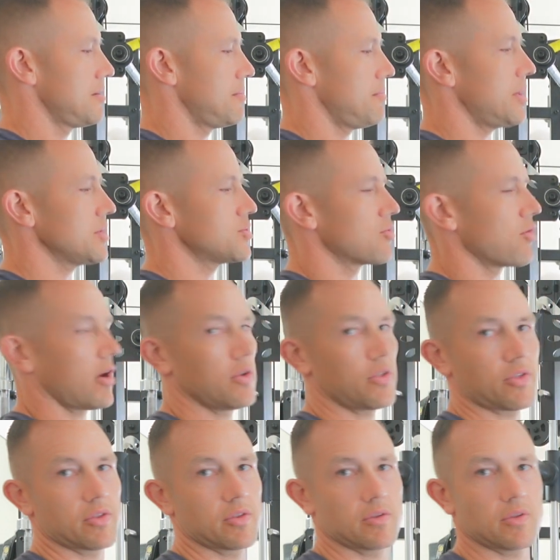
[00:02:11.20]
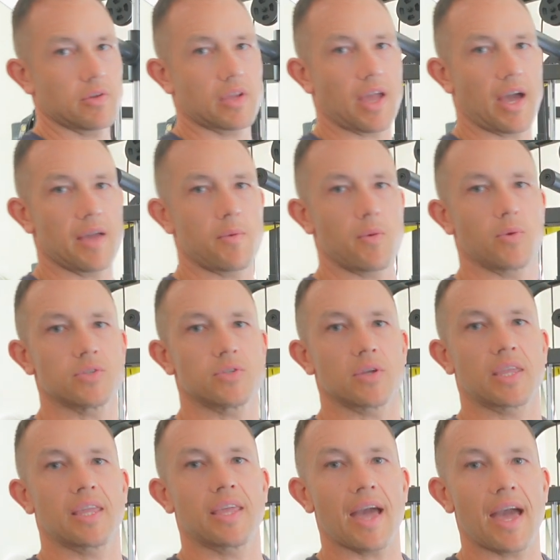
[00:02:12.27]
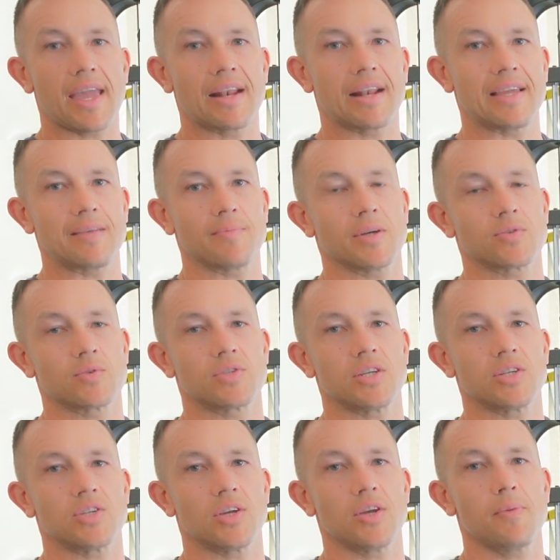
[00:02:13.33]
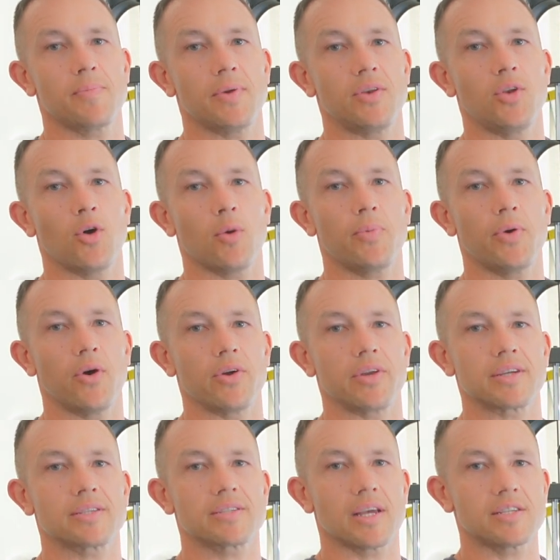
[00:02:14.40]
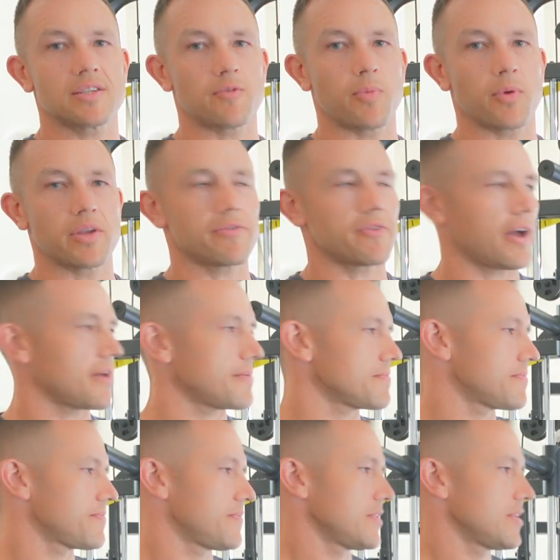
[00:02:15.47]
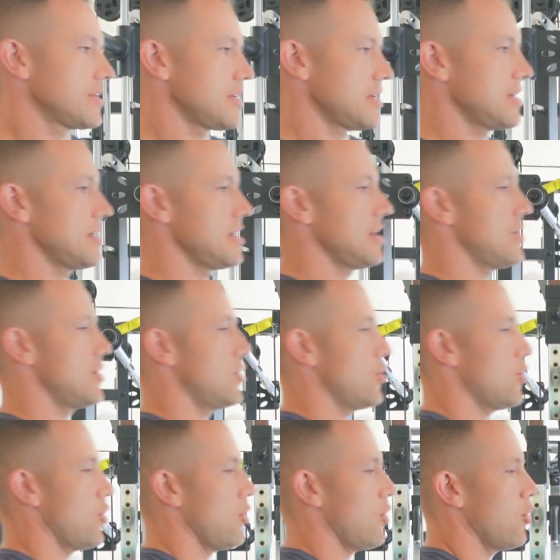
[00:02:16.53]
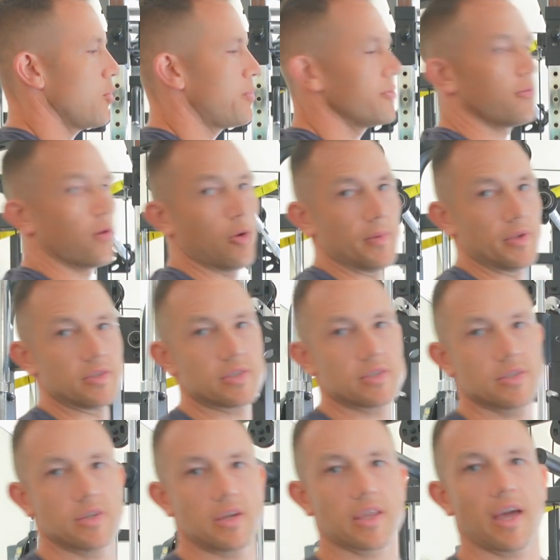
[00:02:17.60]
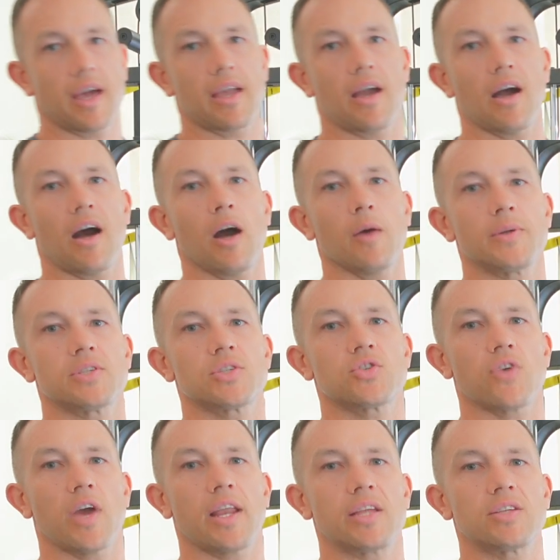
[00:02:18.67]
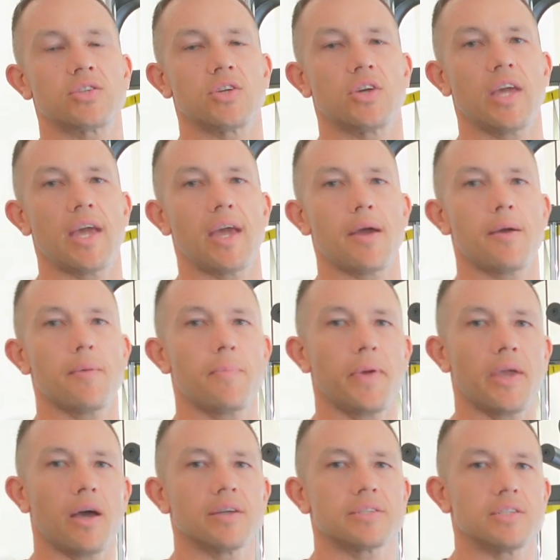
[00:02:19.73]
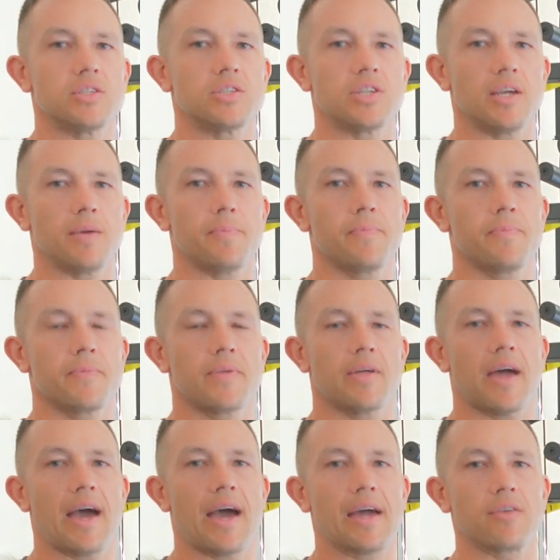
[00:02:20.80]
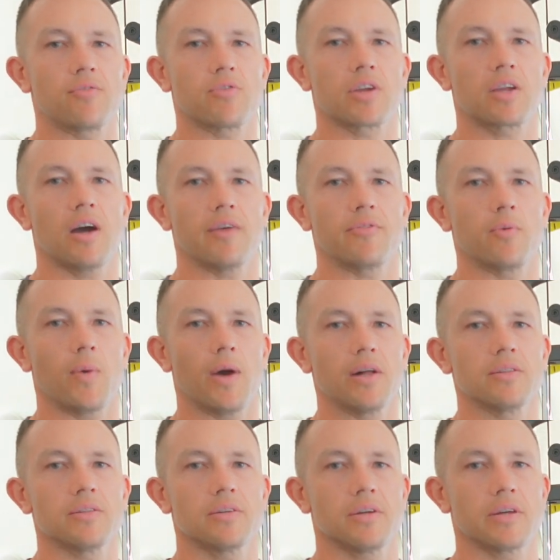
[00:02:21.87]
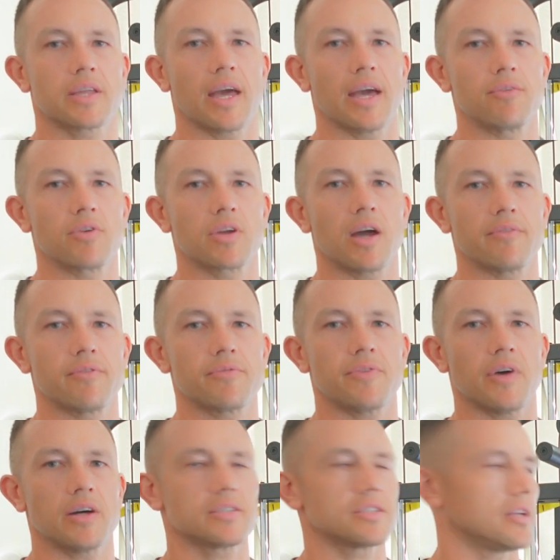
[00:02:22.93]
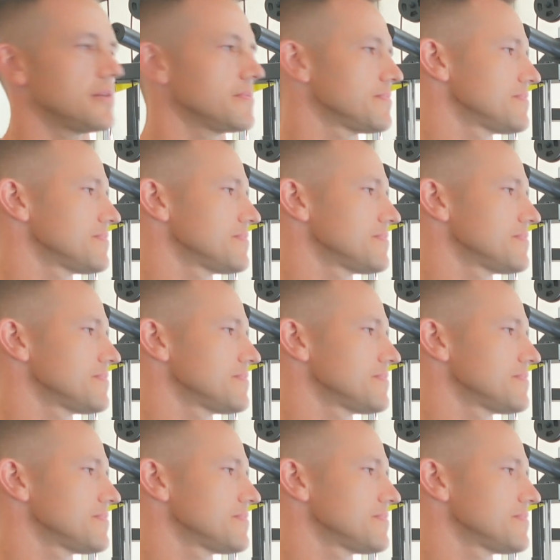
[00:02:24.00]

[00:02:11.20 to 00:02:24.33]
Muscle growth, okay? We want to gain lean muscle tissue but not put on excessive body fat. Or performance, okay? Are we just training to hit PRs in the gym and recover well, okay? Recover faster.